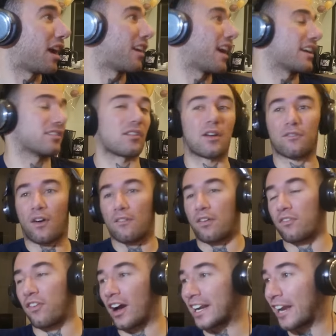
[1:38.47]
alright.
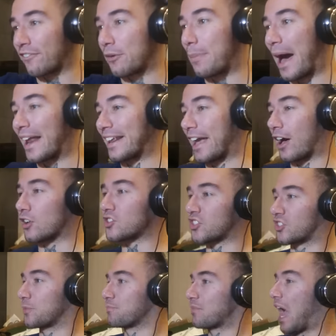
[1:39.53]
F fuck everybody
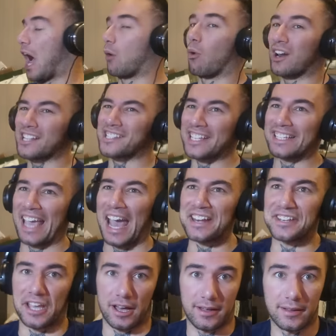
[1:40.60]
else. I wanna see
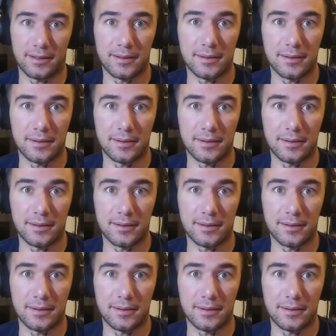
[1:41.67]
Genya.